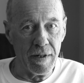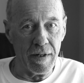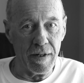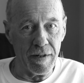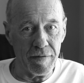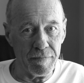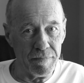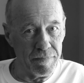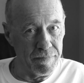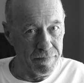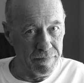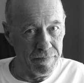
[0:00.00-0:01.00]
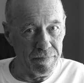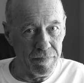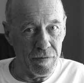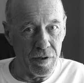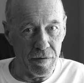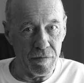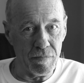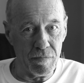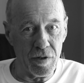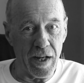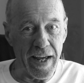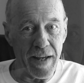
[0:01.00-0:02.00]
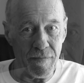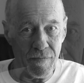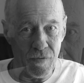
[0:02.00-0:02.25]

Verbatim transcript: uh, to, to aim